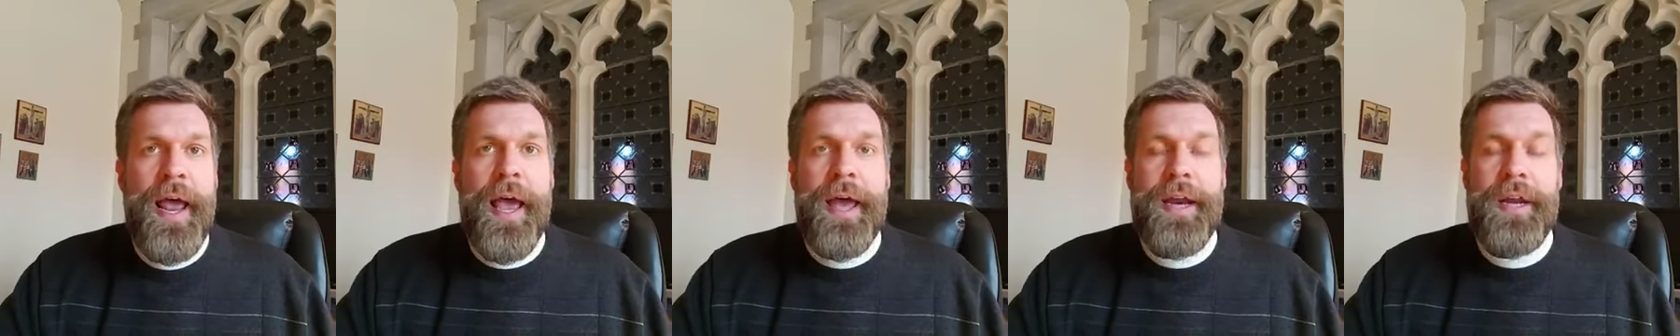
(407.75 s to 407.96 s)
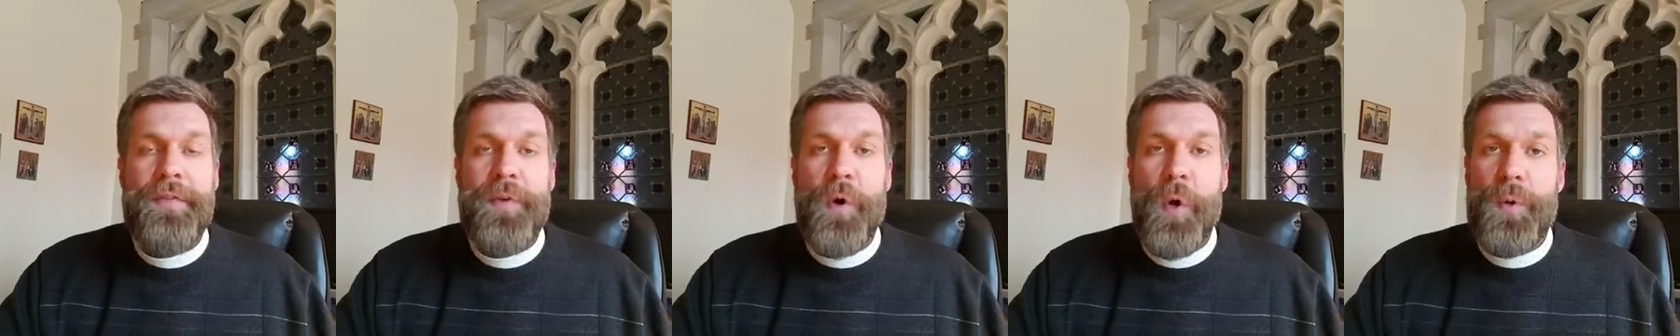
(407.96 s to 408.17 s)

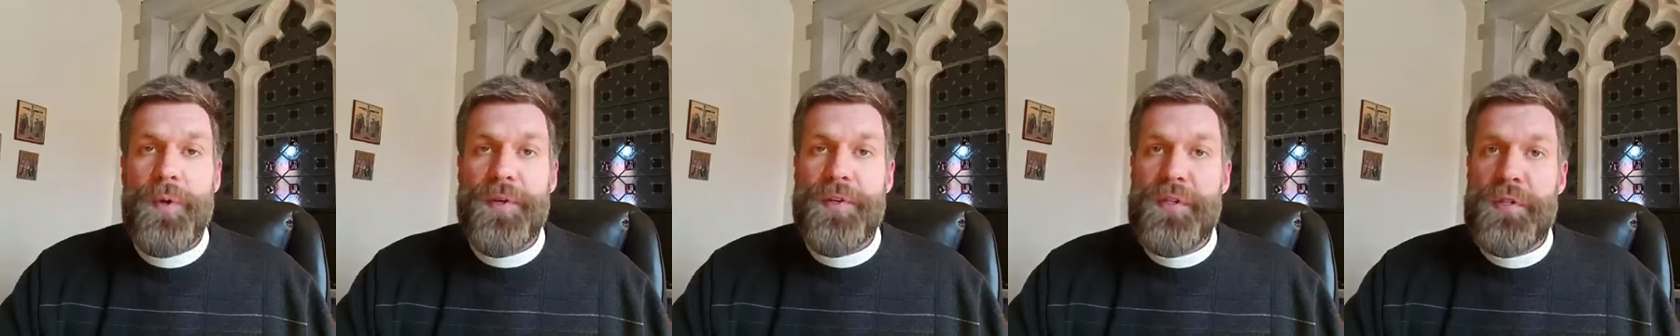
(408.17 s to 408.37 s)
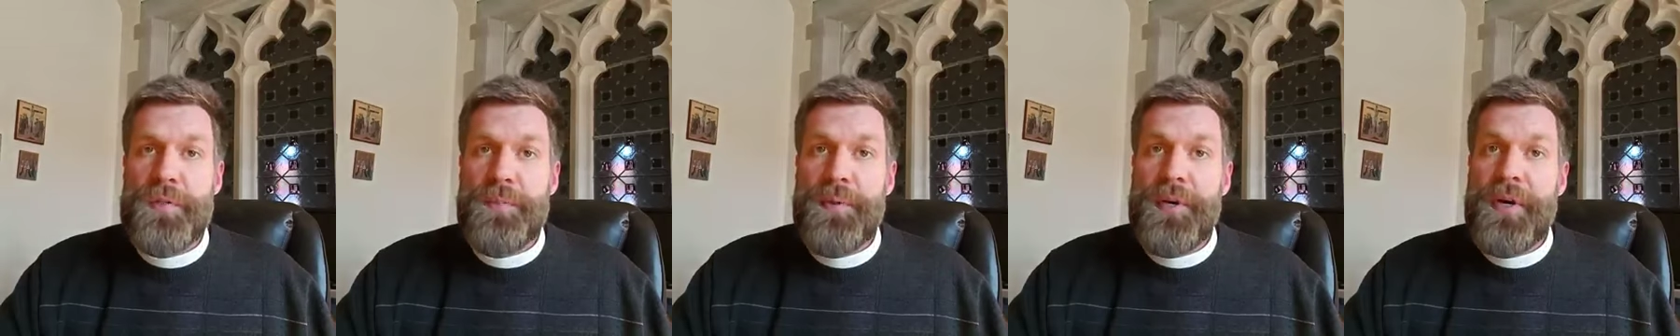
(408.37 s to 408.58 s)
and of the
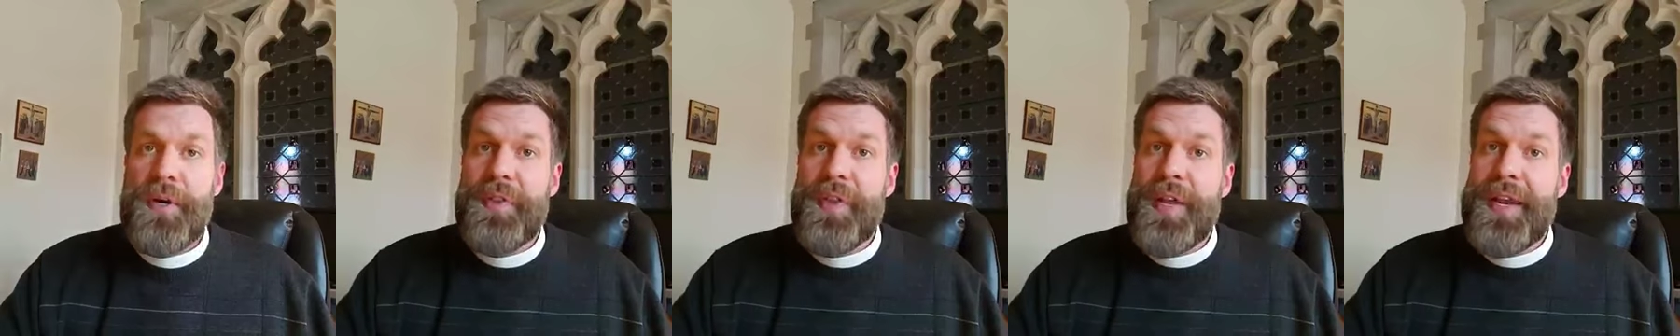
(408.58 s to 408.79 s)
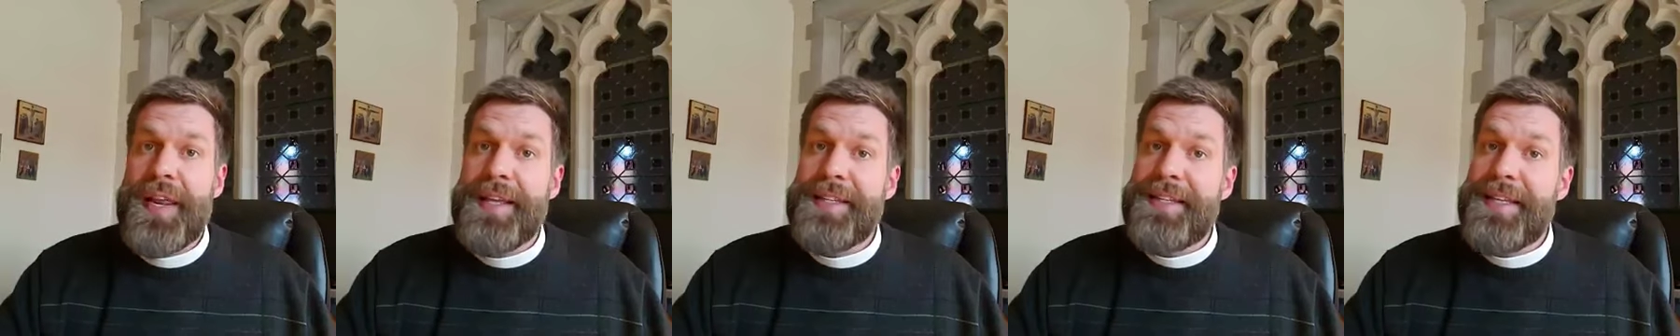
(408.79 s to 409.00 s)
Holy
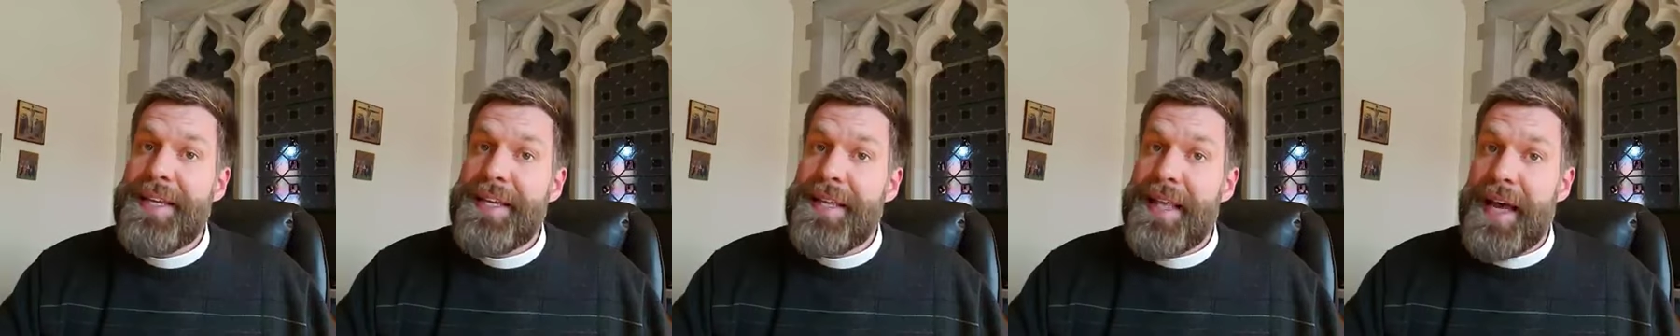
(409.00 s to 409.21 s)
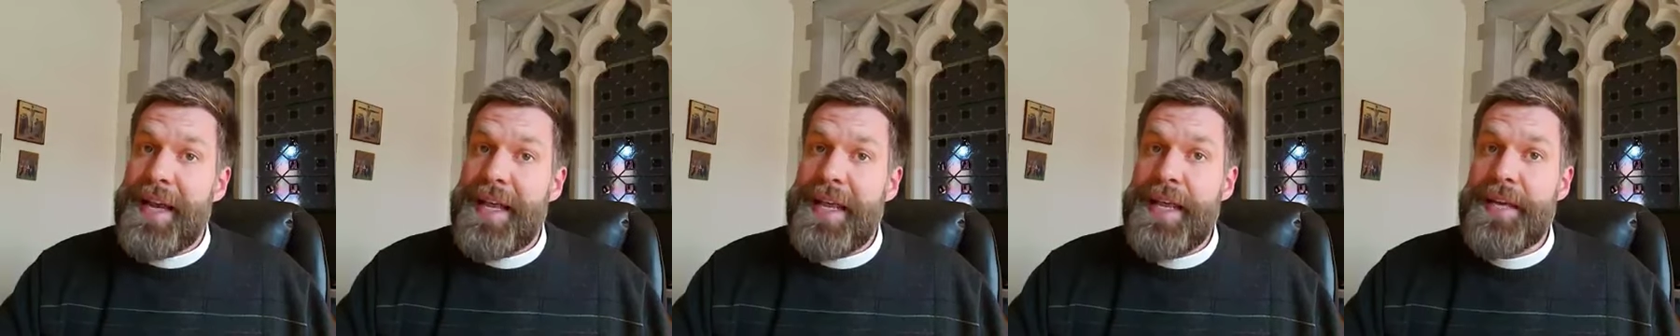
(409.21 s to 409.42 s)
Spirit that, he's,
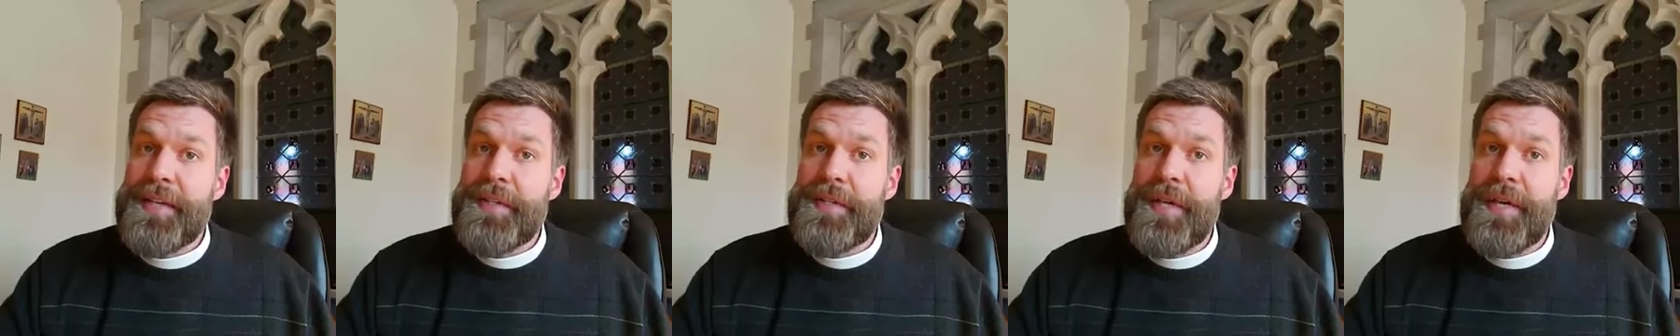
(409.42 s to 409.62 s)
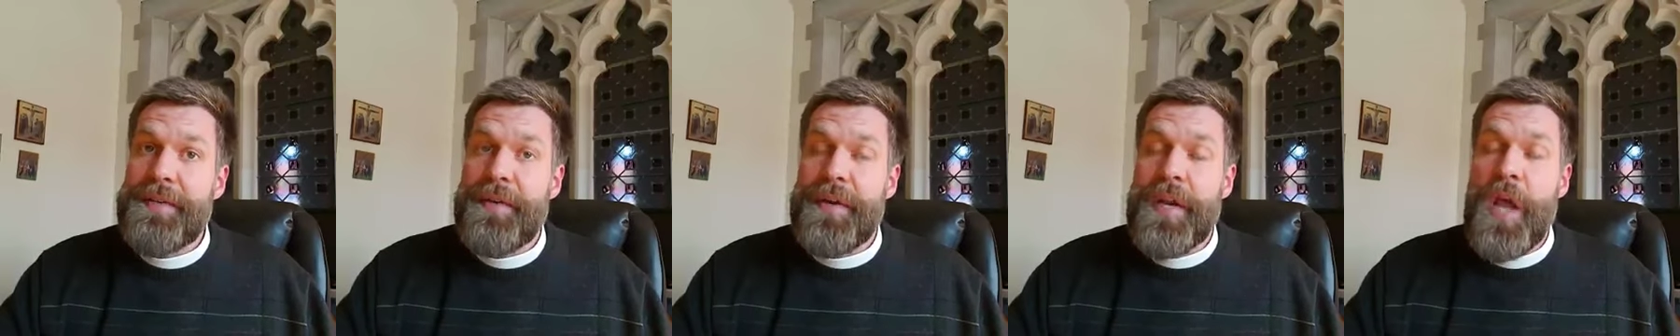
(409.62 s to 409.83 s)
that he
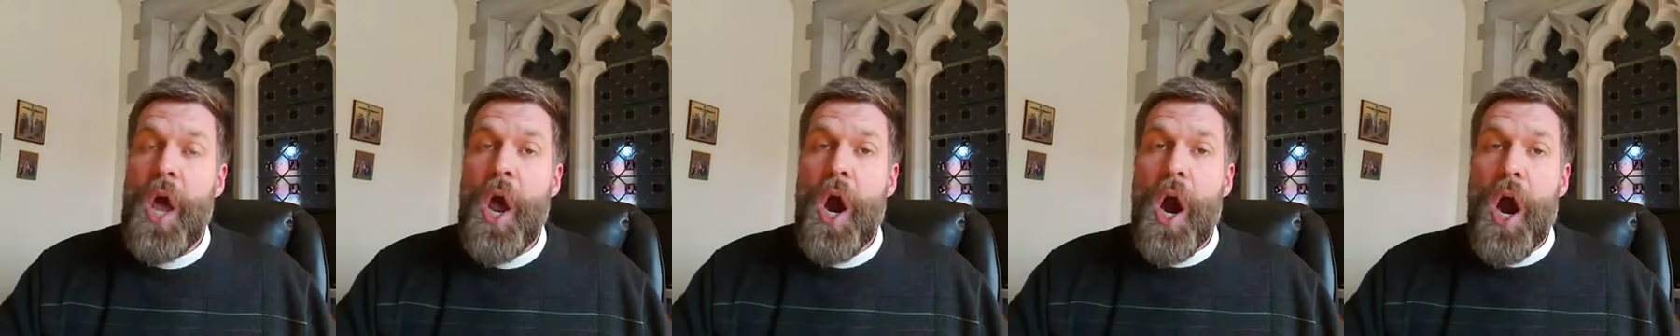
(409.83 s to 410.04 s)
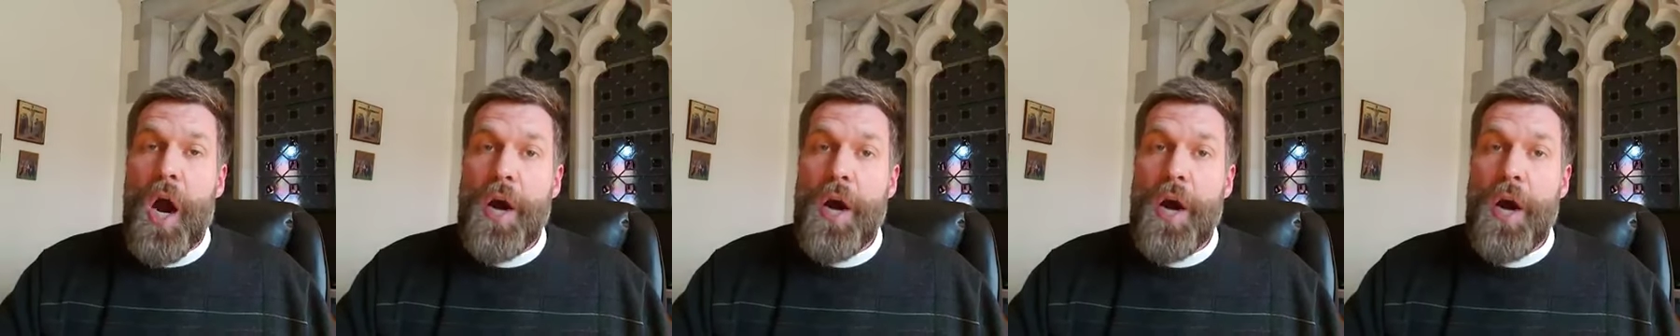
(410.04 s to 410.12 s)
has given?